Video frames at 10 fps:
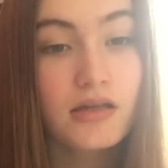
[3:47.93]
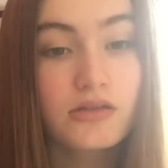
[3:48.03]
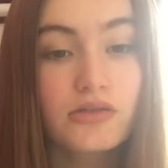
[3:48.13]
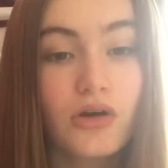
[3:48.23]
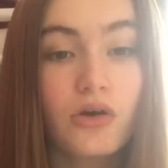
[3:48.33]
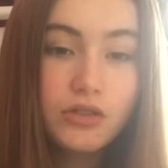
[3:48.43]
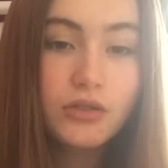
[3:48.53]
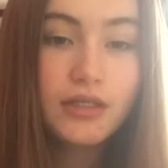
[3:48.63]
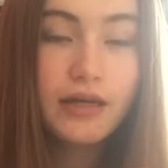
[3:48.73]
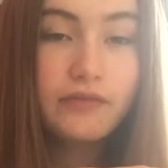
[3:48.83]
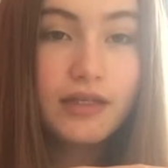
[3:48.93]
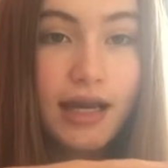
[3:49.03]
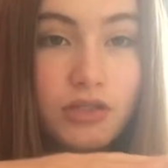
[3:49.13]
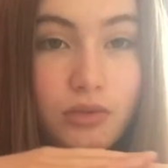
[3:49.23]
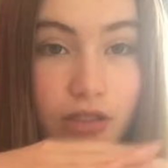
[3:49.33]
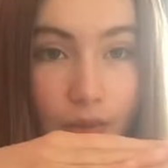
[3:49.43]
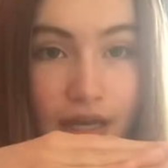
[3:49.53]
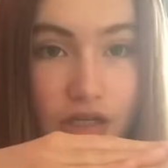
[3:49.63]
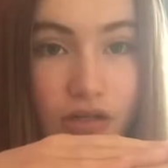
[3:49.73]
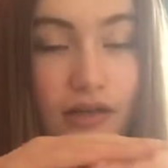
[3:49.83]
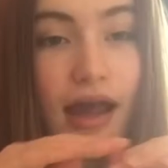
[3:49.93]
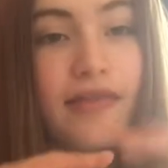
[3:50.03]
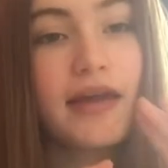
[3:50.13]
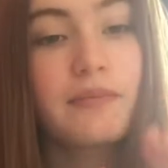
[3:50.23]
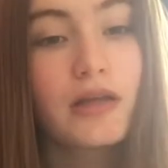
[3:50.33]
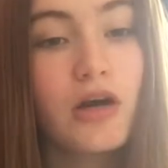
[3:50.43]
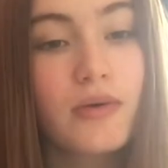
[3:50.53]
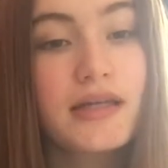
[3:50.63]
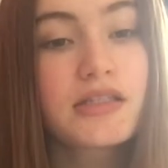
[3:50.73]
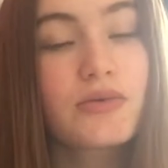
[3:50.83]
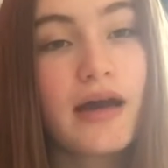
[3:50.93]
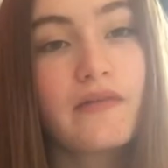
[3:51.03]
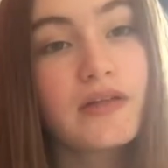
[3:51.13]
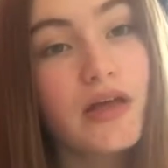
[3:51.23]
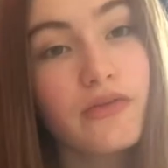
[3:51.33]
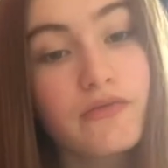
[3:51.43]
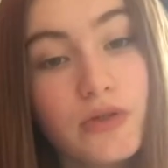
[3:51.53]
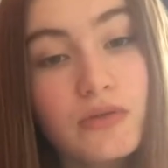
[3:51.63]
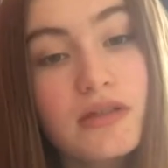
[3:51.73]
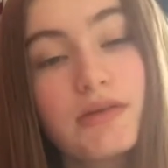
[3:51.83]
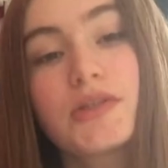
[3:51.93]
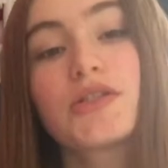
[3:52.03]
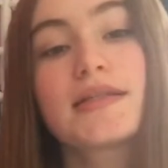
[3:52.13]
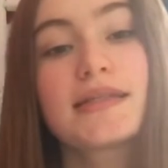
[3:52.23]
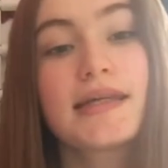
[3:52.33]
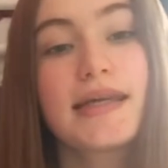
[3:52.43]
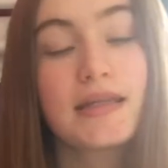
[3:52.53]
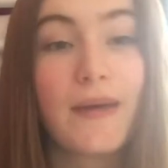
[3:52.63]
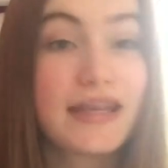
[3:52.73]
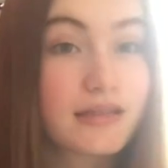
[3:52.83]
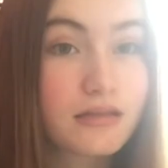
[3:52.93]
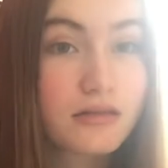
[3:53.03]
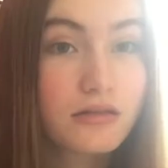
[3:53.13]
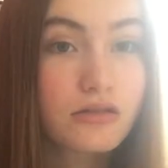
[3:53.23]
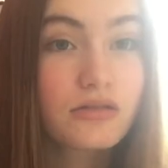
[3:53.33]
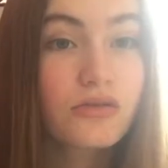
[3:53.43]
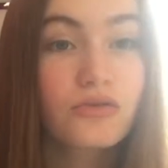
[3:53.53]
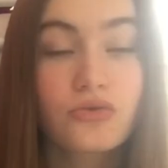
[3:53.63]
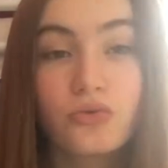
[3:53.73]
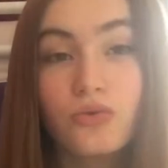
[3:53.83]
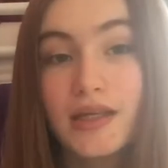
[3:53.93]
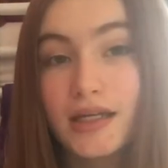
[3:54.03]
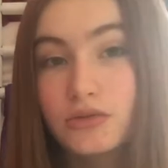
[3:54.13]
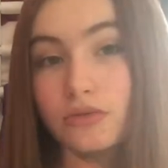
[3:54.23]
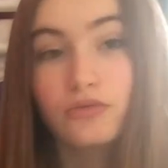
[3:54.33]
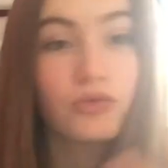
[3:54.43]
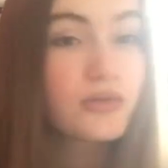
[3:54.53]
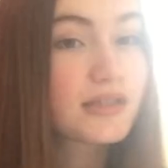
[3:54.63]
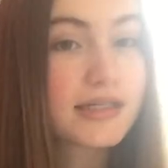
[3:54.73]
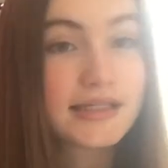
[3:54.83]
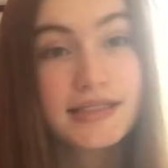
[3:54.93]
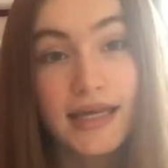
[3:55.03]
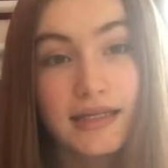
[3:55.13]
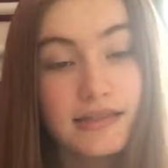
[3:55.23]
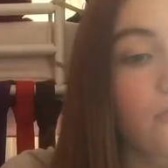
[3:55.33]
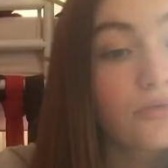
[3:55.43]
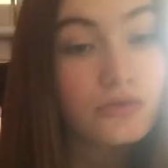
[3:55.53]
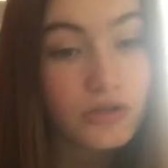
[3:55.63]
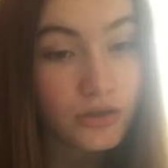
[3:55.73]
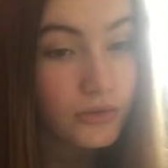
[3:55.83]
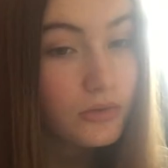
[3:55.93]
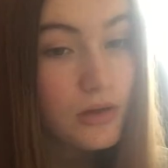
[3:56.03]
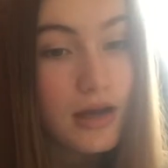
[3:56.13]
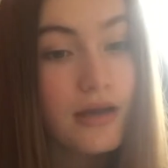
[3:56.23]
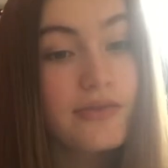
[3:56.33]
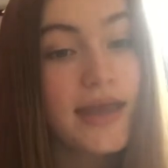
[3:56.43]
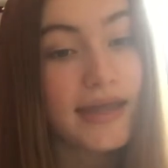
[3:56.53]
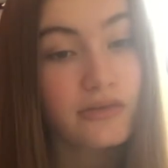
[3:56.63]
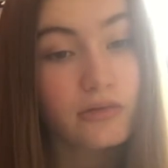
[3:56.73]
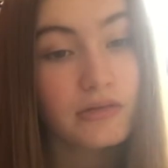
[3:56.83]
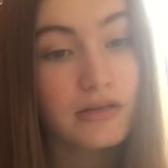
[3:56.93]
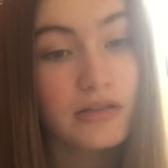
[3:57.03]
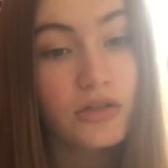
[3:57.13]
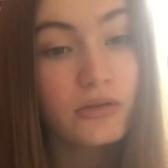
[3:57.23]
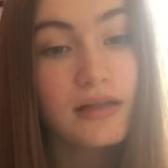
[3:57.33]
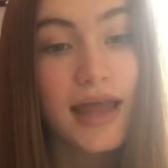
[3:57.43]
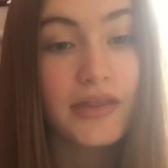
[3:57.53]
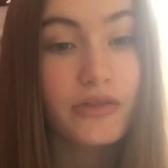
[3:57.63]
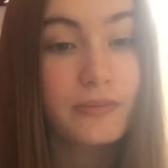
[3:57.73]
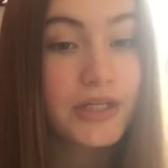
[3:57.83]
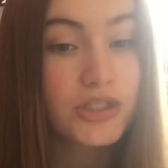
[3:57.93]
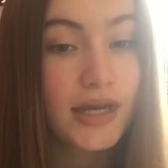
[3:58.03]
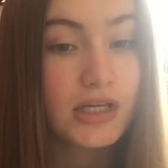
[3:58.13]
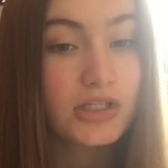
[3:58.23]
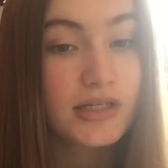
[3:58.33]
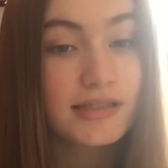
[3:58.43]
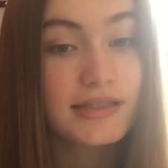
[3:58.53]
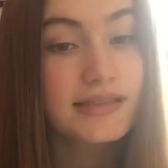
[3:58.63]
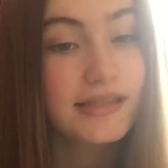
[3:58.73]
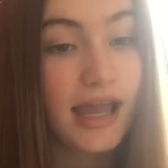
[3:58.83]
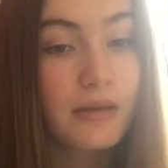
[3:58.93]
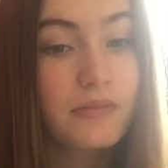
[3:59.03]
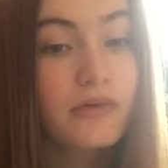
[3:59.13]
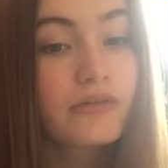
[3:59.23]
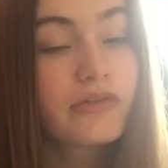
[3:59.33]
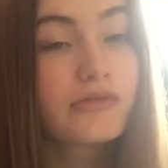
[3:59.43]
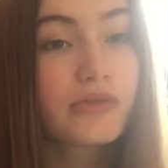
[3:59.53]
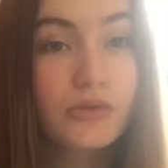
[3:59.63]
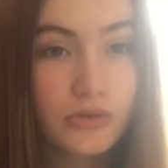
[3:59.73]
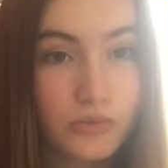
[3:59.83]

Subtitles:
So you could have the actual equation, and then below it you have another route which is independent to the actual route it takes. Route 2, the total enthalpy change is the same for route